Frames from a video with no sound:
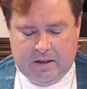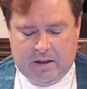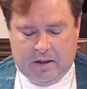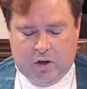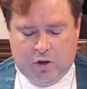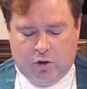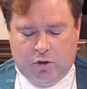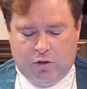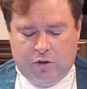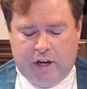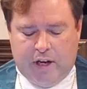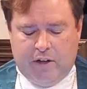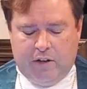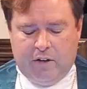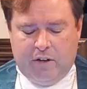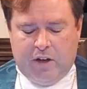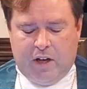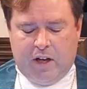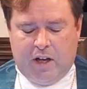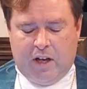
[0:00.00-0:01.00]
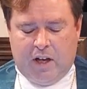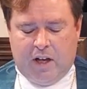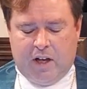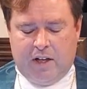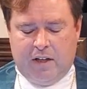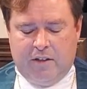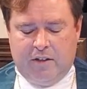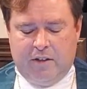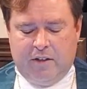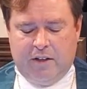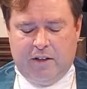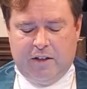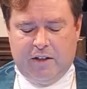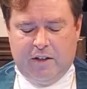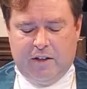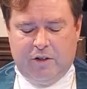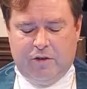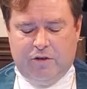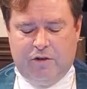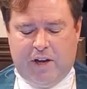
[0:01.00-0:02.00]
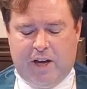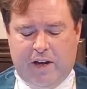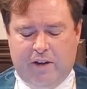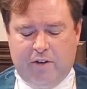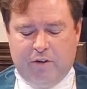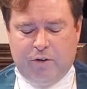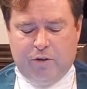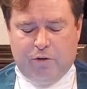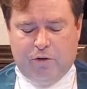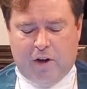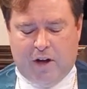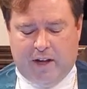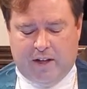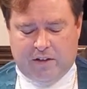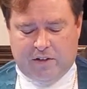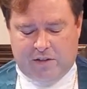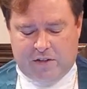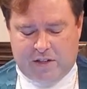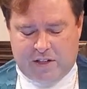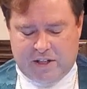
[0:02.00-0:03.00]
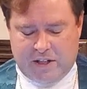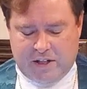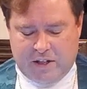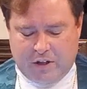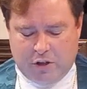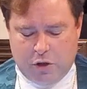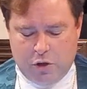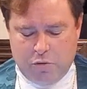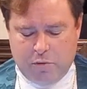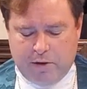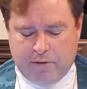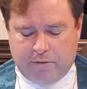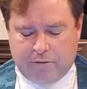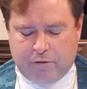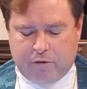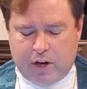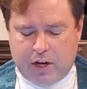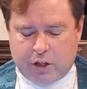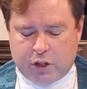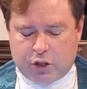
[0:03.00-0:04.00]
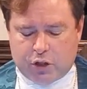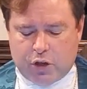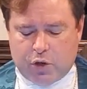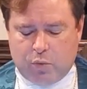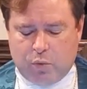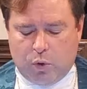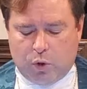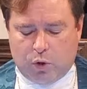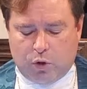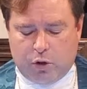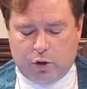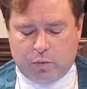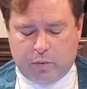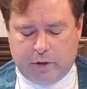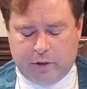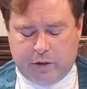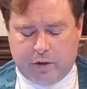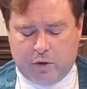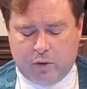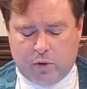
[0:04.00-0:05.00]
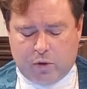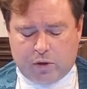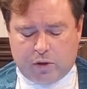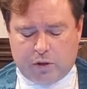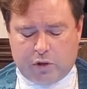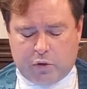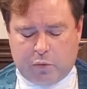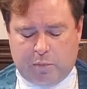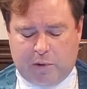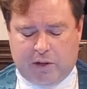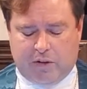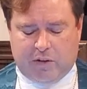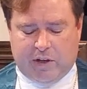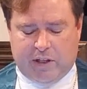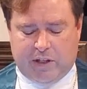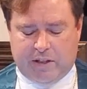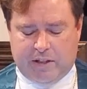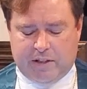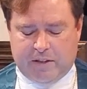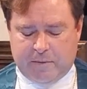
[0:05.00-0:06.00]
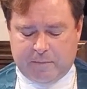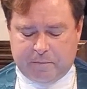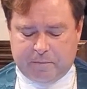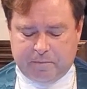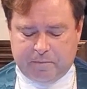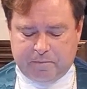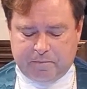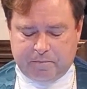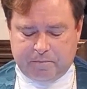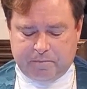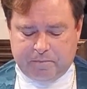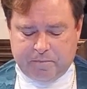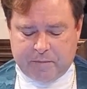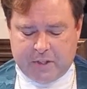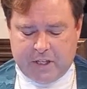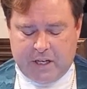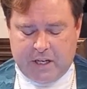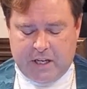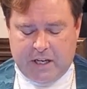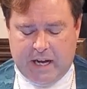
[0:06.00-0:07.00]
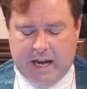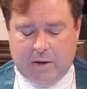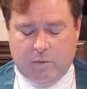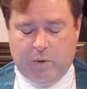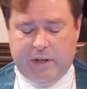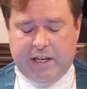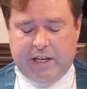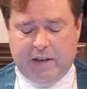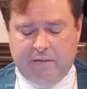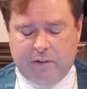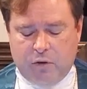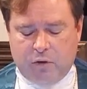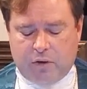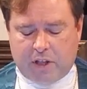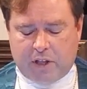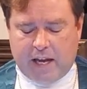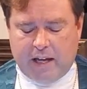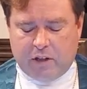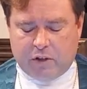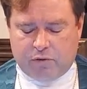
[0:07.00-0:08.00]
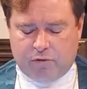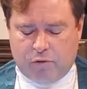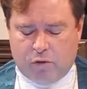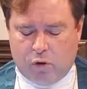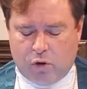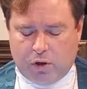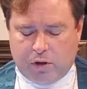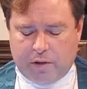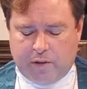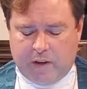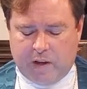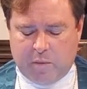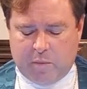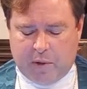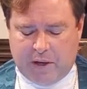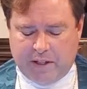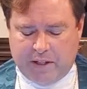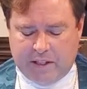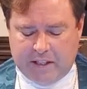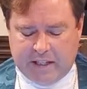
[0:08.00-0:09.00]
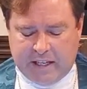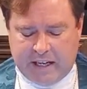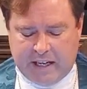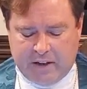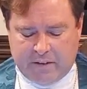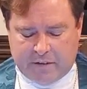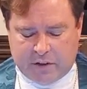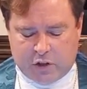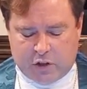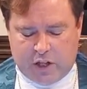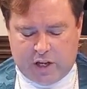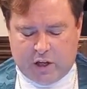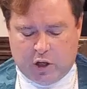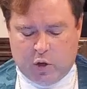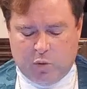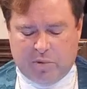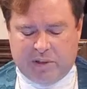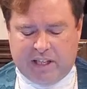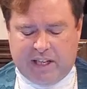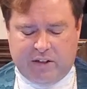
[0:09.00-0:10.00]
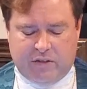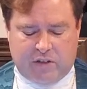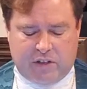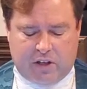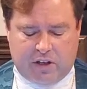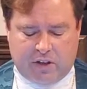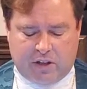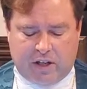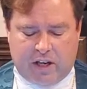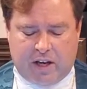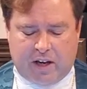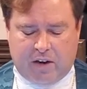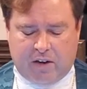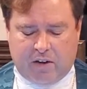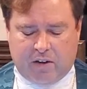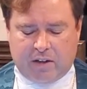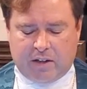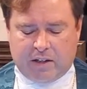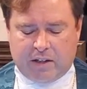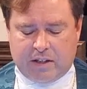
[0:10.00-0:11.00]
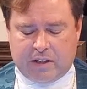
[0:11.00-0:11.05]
O Creator God, Creator Christ, you refresh the world with your Spirit. And we give you thanks for the abundant gifts that you place in our care.